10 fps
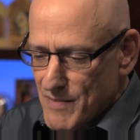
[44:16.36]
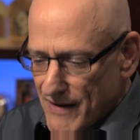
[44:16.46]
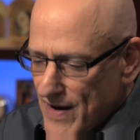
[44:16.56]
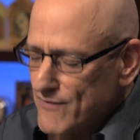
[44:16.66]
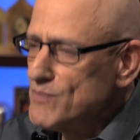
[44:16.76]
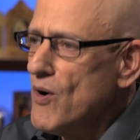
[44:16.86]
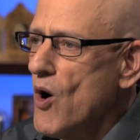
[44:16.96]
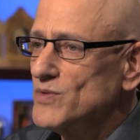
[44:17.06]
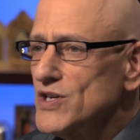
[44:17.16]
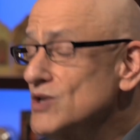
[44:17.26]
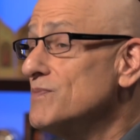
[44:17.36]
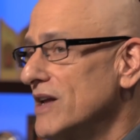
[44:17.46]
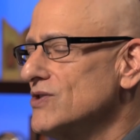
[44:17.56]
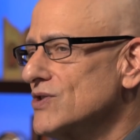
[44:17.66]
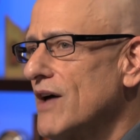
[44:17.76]
one of my favorite poems. This
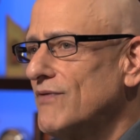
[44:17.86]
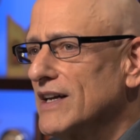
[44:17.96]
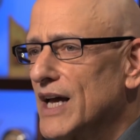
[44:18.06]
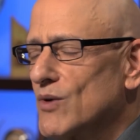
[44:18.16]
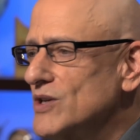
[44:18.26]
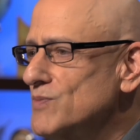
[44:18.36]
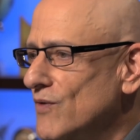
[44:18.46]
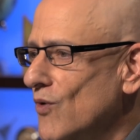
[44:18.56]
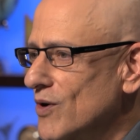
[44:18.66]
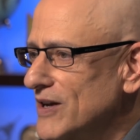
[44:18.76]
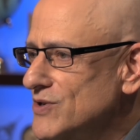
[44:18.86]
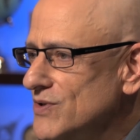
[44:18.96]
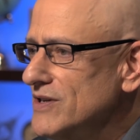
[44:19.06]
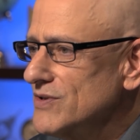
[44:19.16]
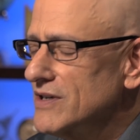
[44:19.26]
has been on Stuff I Like once before,
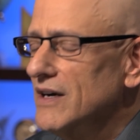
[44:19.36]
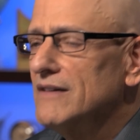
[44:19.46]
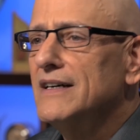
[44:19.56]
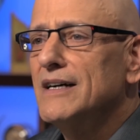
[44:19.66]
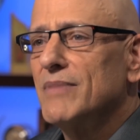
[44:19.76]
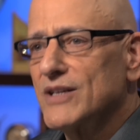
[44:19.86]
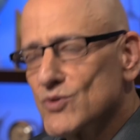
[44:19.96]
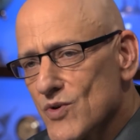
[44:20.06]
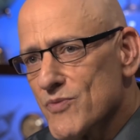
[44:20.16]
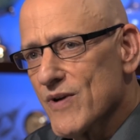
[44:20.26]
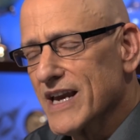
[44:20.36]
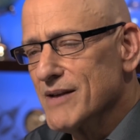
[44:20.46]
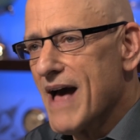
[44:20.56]
about 2 years ago, but it's worth